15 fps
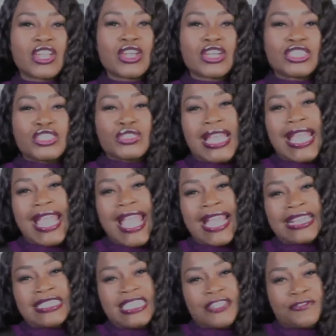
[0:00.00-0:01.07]
Do they act
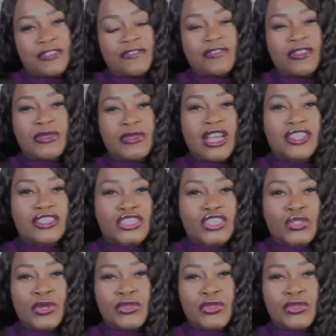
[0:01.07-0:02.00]
different from the other two? Are their